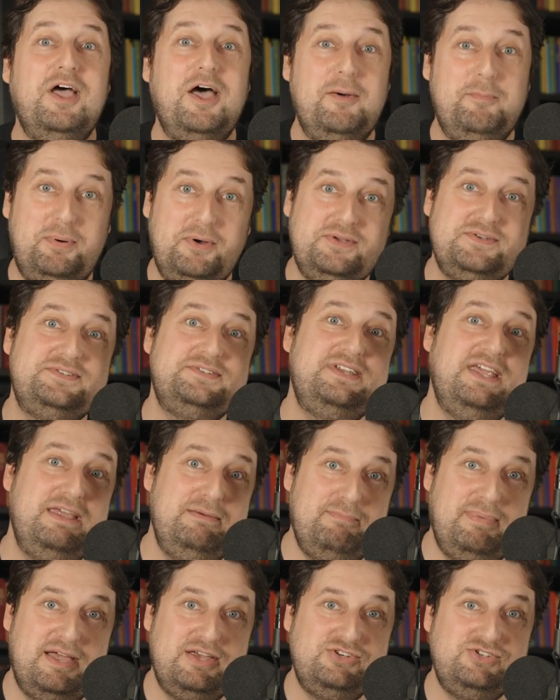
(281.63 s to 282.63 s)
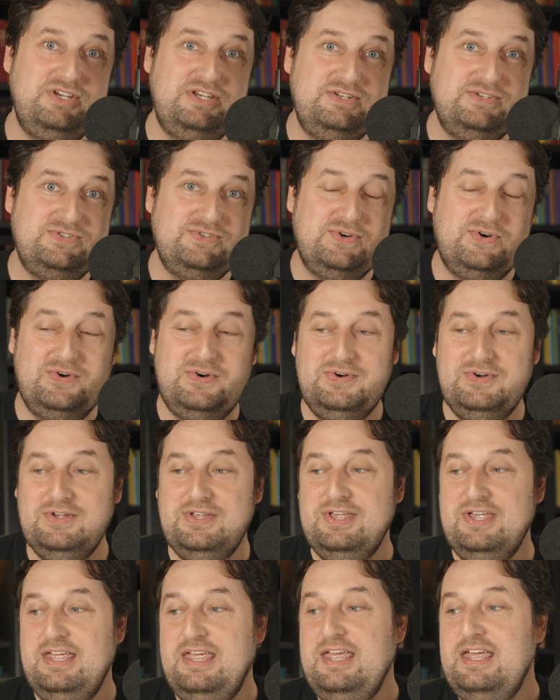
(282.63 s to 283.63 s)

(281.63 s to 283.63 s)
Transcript: apostate bashing talk